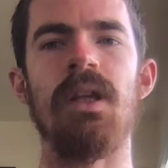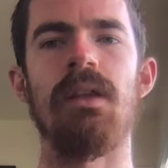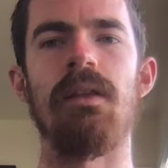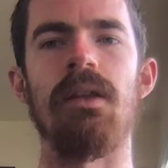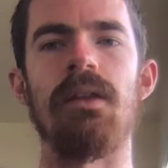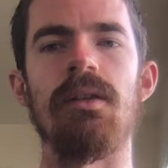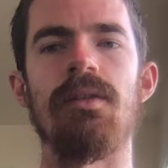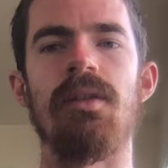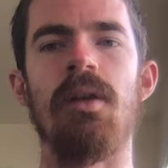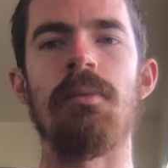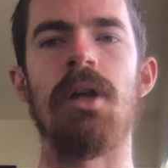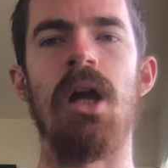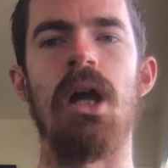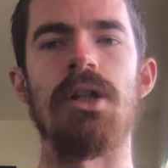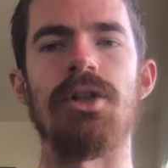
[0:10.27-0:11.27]
The
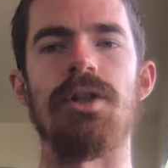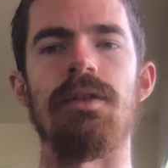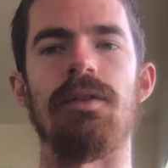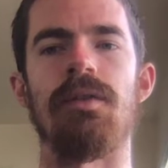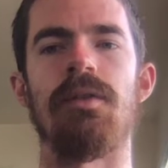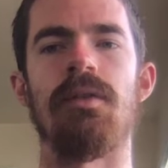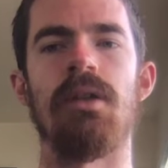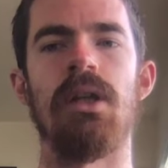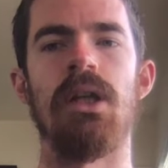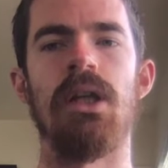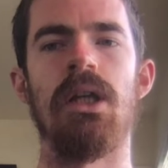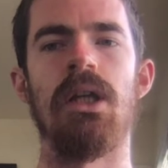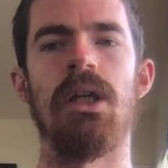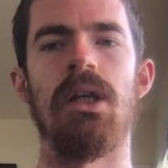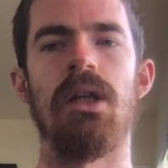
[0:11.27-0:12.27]
subconscious
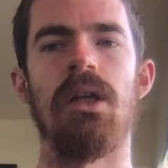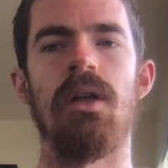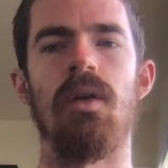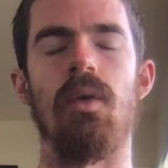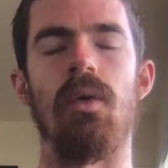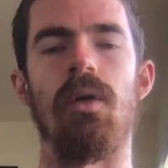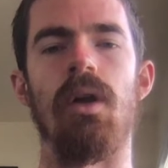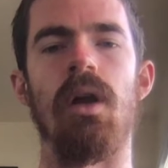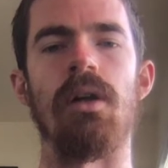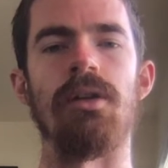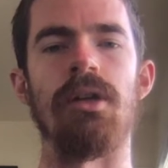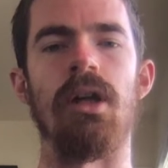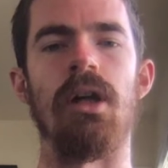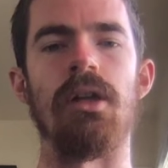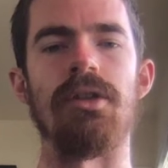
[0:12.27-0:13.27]
or
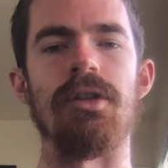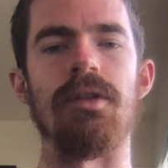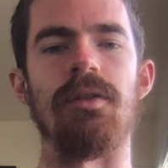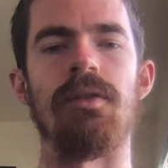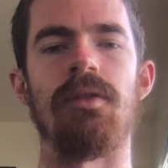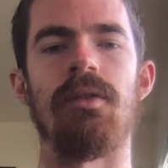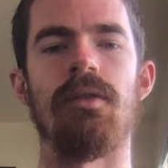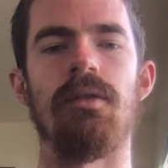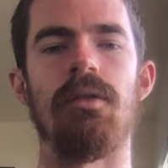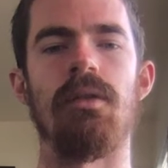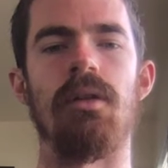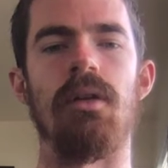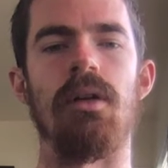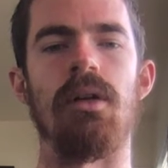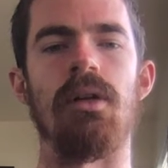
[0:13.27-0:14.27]
unconscious
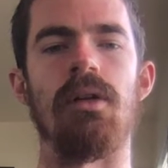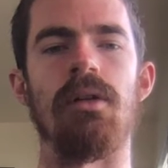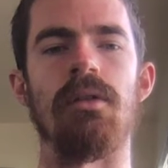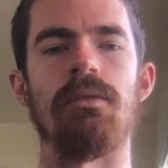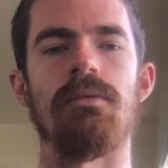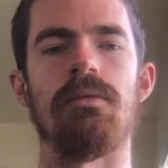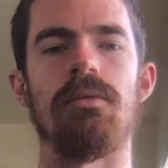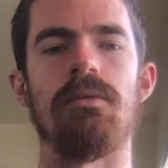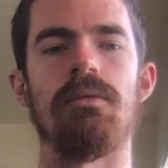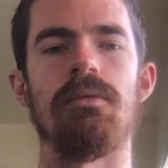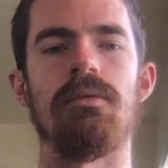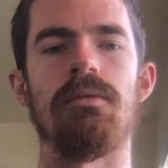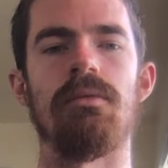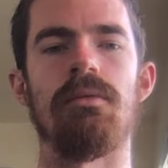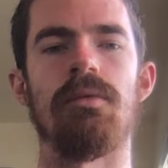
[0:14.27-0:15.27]
are
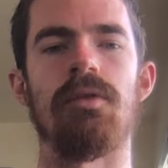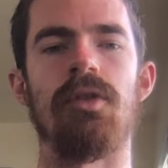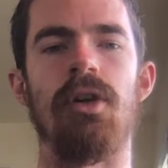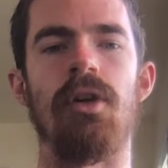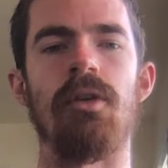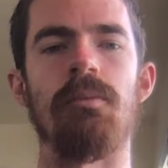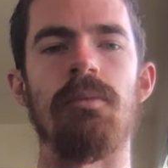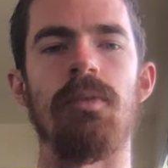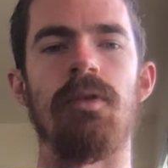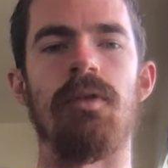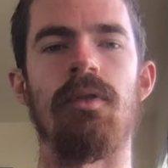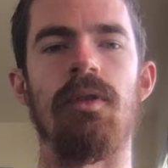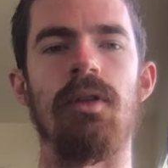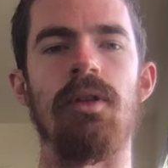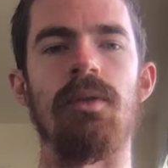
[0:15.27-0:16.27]

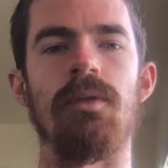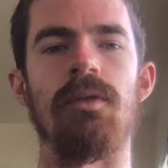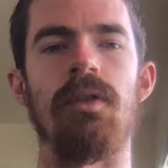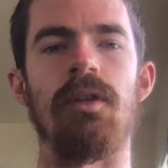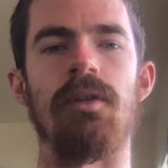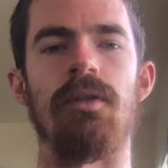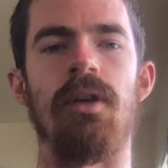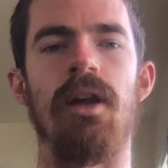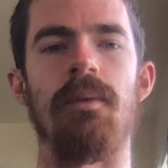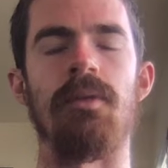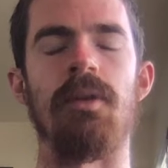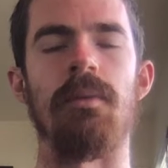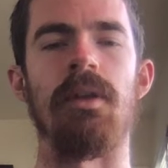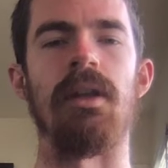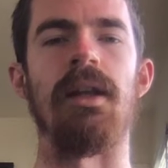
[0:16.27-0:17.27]
terms used to describe
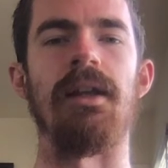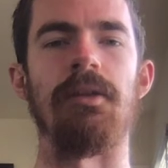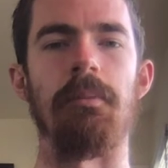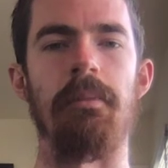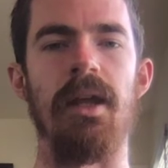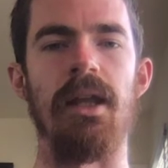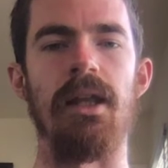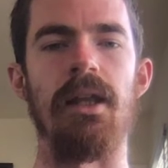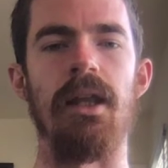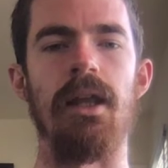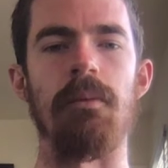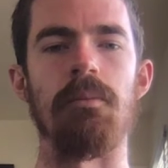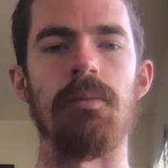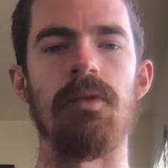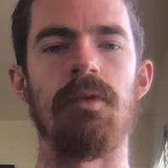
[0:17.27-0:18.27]
something that has many
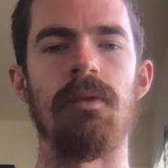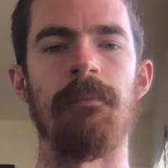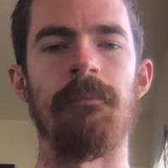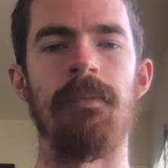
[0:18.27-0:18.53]
names.